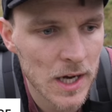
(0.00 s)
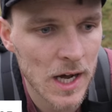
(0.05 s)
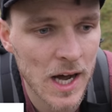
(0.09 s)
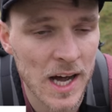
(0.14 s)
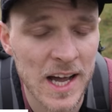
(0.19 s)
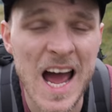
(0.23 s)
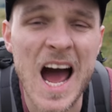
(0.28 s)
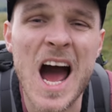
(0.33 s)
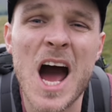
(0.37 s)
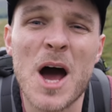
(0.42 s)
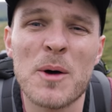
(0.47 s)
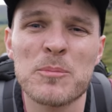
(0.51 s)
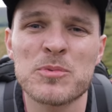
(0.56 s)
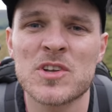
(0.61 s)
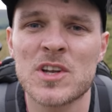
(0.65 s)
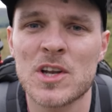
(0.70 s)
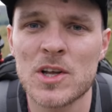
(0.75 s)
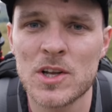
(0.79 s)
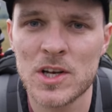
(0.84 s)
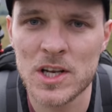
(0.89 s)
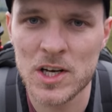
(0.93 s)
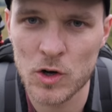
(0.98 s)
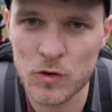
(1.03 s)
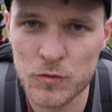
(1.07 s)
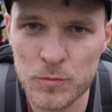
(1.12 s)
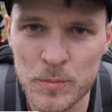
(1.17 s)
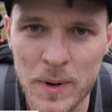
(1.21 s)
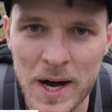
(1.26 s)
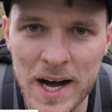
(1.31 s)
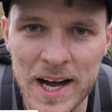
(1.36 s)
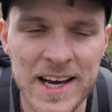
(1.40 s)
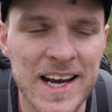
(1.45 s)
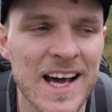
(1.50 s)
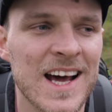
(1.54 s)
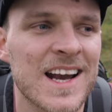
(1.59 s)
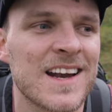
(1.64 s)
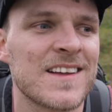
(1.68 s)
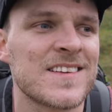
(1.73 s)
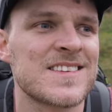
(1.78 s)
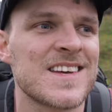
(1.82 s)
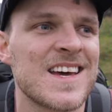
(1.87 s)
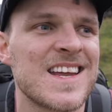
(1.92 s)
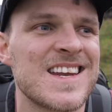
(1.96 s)
absolutely love mine, and
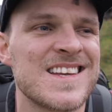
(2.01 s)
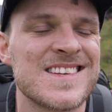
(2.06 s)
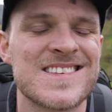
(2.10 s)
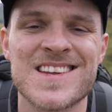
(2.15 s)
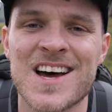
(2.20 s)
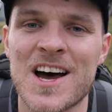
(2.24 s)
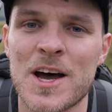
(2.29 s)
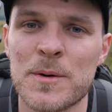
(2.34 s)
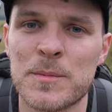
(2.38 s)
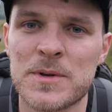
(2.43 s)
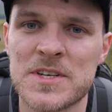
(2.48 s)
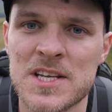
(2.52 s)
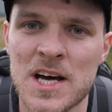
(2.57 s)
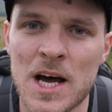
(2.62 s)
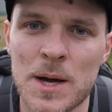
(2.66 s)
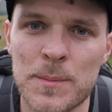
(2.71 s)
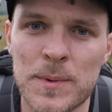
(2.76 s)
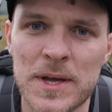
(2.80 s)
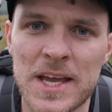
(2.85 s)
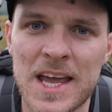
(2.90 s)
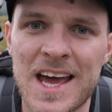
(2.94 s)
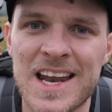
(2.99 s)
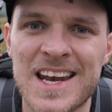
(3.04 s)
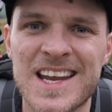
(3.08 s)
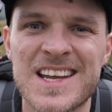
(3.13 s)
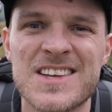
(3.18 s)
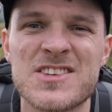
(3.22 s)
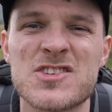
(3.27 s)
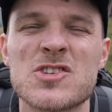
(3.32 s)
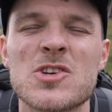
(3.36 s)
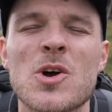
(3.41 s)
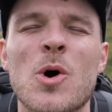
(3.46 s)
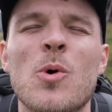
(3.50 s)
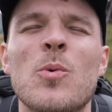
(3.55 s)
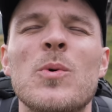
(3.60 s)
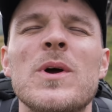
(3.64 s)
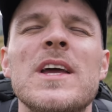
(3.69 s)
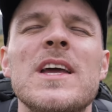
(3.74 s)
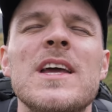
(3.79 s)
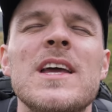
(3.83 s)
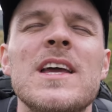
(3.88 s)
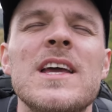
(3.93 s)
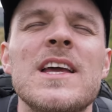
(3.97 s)
I say this time and time again, it's so
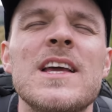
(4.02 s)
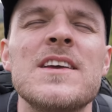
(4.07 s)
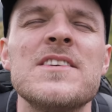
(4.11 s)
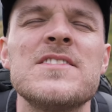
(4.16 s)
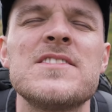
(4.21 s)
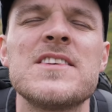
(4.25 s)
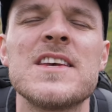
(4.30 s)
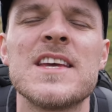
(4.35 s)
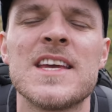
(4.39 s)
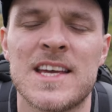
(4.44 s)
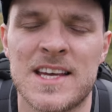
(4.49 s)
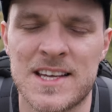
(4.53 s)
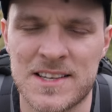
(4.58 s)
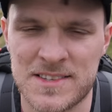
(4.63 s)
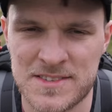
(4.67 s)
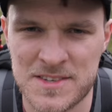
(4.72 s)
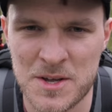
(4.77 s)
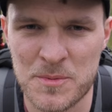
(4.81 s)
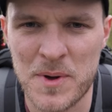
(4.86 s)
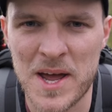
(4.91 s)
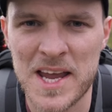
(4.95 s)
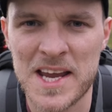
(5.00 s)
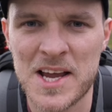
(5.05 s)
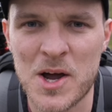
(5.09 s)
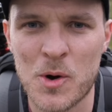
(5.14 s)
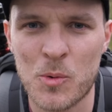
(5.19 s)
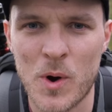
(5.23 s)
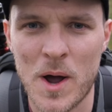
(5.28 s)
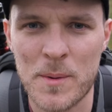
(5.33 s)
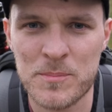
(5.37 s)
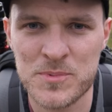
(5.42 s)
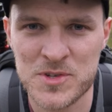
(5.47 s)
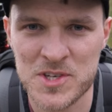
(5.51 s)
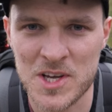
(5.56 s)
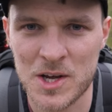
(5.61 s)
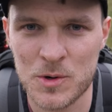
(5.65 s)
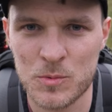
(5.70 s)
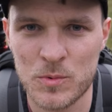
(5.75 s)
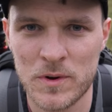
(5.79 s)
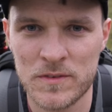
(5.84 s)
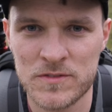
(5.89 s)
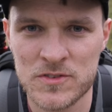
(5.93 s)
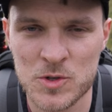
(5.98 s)
easy to make a website
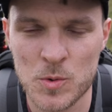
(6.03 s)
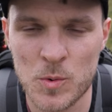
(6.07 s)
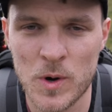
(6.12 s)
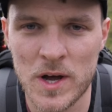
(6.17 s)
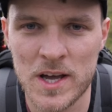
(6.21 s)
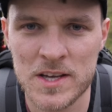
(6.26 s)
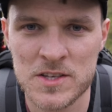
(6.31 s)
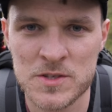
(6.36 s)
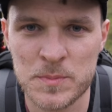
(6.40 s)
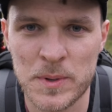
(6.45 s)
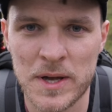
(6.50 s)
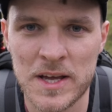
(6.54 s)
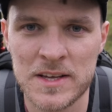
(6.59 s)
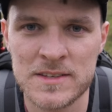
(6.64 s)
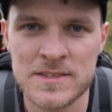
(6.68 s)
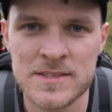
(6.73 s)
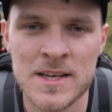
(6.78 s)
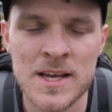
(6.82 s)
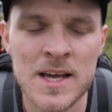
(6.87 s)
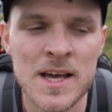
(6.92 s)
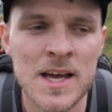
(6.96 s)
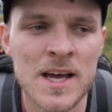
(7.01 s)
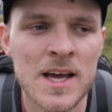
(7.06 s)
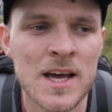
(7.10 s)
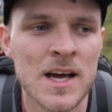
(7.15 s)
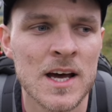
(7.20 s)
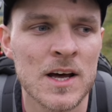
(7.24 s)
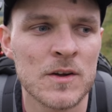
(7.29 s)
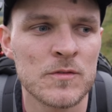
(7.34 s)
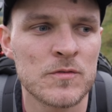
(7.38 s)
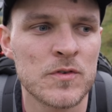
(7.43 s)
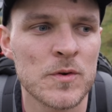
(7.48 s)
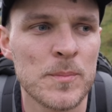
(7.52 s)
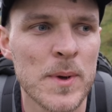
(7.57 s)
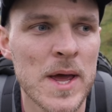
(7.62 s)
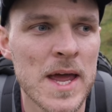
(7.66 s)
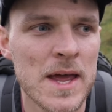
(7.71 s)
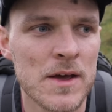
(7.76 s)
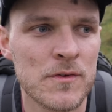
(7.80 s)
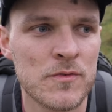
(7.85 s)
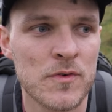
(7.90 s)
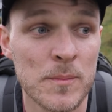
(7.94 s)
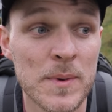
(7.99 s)
with Squarespace. And for
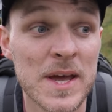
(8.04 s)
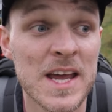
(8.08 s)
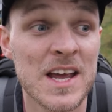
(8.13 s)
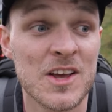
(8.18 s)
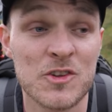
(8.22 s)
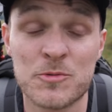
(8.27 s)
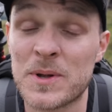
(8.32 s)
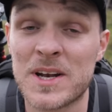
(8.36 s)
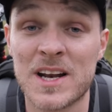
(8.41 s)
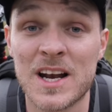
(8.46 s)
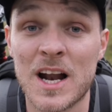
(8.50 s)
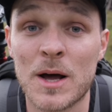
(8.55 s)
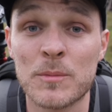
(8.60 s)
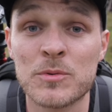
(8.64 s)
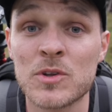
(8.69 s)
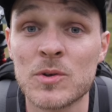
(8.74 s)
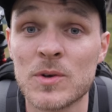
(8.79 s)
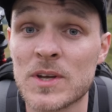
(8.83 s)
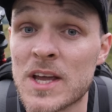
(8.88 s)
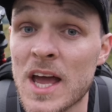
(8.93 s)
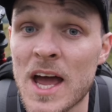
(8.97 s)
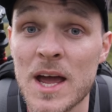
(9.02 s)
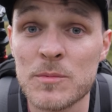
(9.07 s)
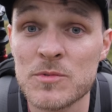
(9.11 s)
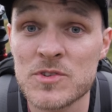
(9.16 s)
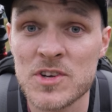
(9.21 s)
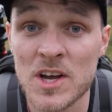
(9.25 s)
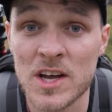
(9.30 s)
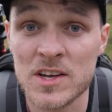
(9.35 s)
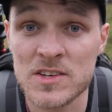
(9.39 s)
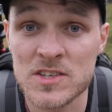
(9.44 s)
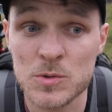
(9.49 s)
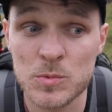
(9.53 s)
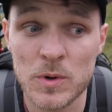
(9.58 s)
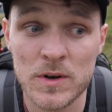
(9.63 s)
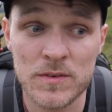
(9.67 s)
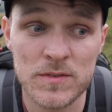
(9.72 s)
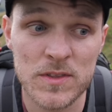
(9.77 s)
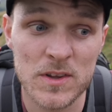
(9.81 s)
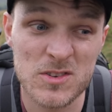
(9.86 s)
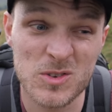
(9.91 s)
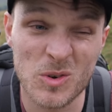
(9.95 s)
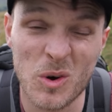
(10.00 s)
me, it's been an absolute game changer with
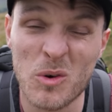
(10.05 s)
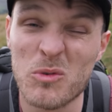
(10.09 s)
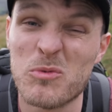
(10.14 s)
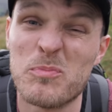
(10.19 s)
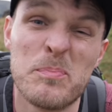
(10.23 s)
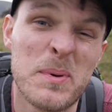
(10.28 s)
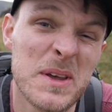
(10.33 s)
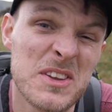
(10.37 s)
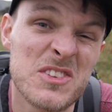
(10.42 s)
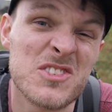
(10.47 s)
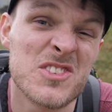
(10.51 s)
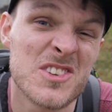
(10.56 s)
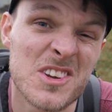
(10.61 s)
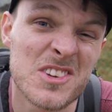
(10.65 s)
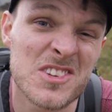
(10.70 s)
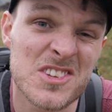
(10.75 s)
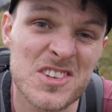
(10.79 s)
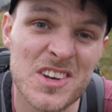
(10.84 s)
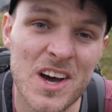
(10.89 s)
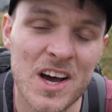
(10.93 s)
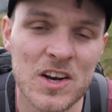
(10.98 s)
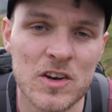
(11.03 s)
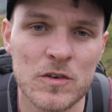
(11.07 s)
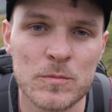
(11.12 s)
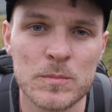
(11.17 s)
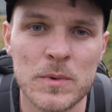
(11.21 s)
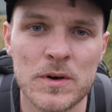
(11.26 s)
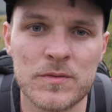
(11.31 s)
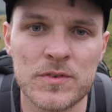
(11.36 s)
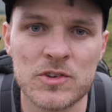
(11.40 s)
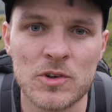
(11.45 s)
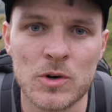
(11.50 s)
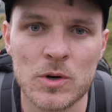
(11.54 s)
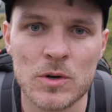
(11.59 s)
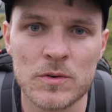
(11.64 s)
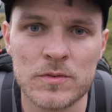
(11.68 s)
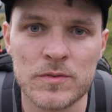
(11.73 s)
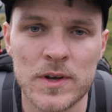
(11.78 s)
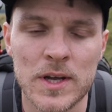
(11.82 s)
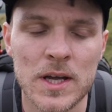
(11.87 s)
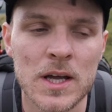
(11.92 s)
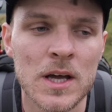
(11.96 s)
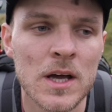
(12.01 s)
the sort of business side of my
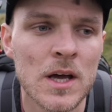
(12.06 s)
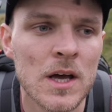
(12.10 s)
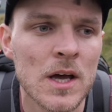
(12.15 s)
photography,